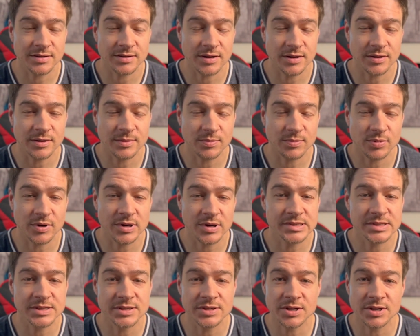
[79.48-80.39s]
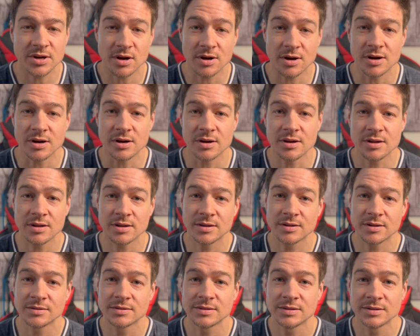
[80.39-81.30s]
On the prison yard,
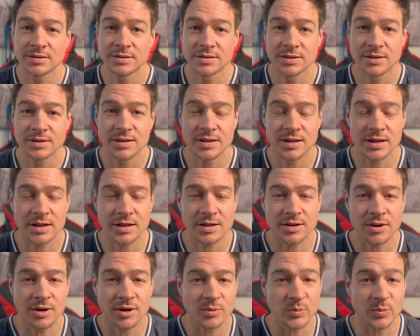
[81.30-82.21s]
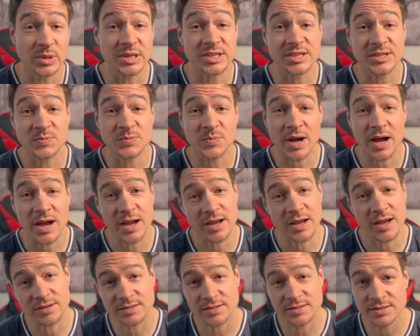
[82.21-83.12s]
they called me
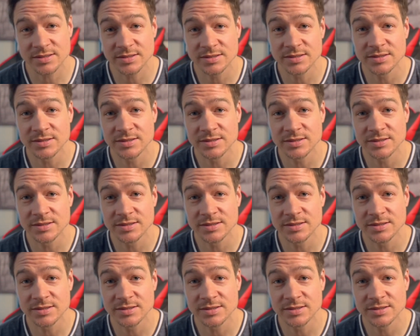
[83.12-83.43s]
Smiles.